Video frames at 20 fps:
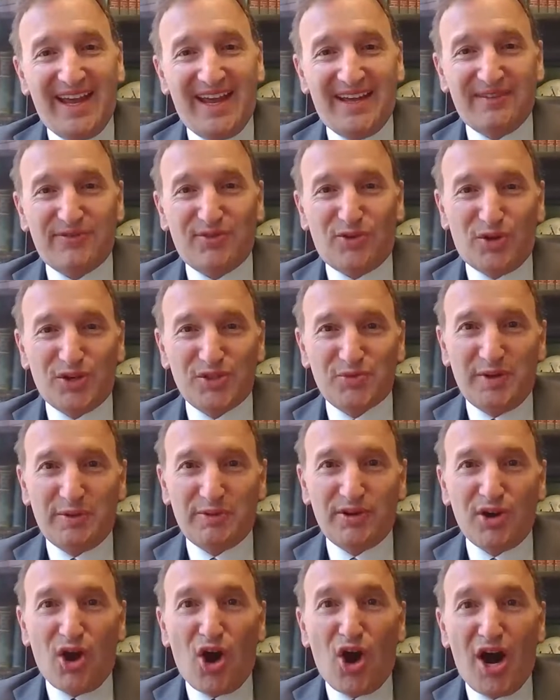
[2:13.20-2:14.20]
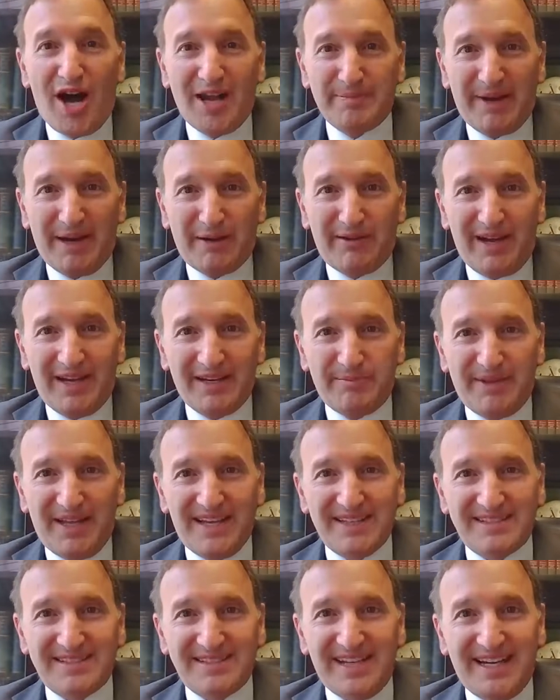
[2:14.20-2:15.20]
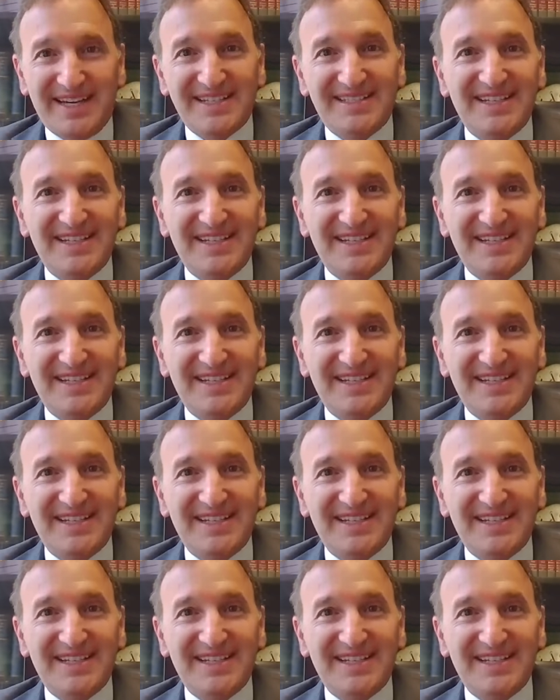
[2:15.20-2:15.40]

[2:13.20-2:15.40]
And of course, we were awed by rhinoplasty.